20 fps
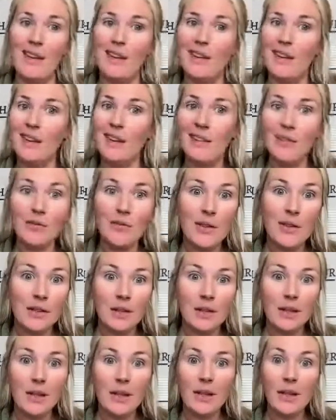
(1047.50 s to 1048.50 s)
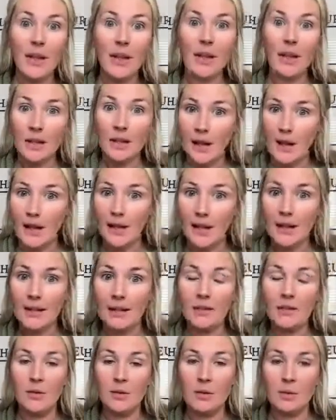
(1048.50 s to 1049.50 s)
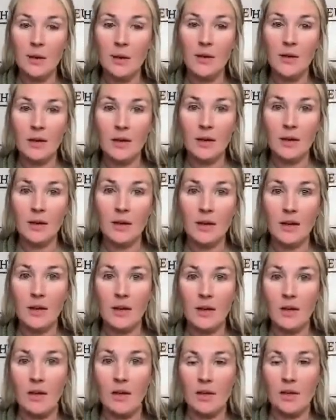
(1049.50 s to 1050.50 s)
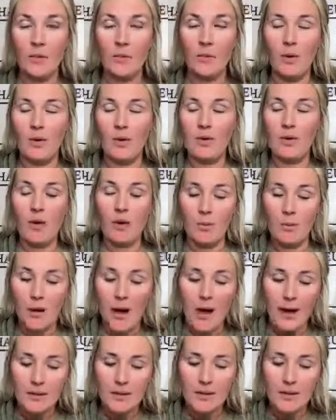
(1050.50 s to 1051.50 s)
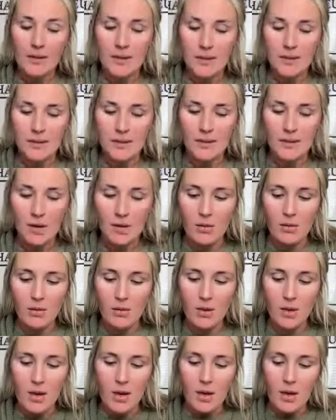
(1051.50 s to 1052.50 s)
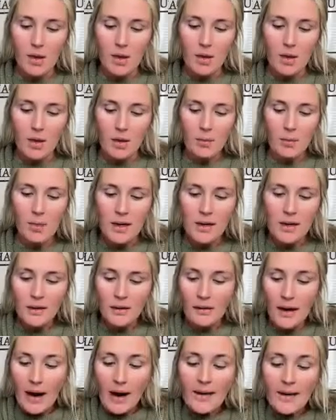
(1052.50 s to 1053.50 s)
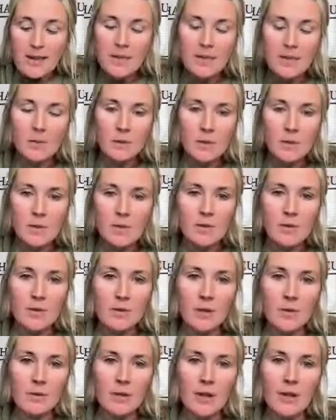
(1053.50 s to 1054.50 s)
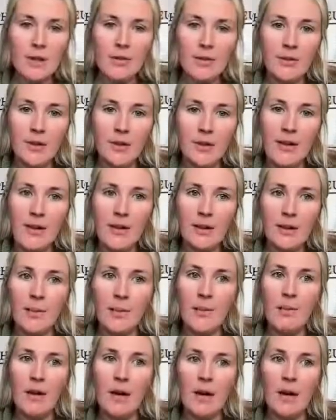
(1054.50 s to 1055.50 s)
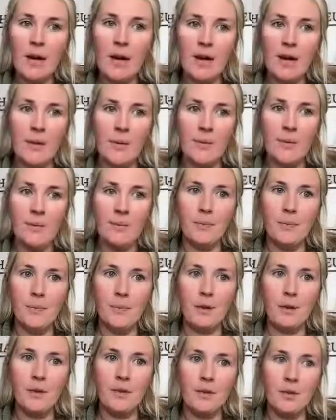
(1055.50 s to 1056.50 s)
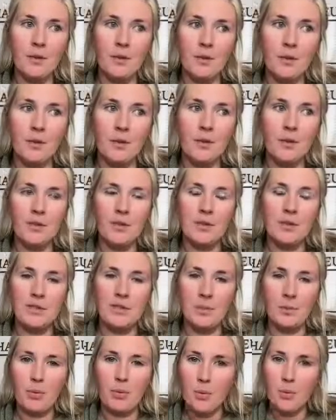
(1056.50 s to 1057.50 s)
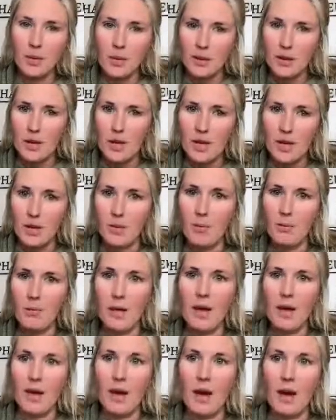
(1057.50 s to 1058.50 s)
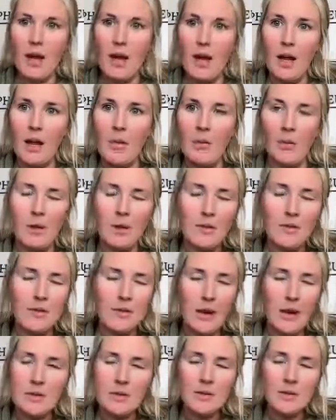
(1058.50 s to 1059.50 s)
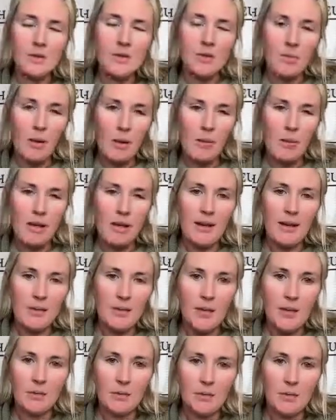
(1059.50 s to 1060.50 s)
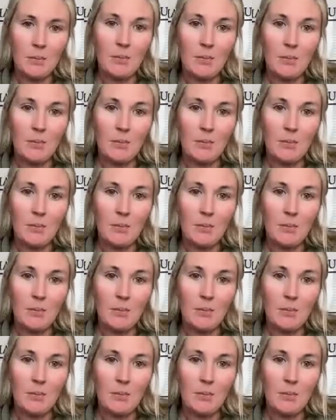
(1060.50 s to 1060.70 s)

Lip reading: not feeling aligned with their practice. So, what advice would you give to them to support them? And what advice would you maybe give them to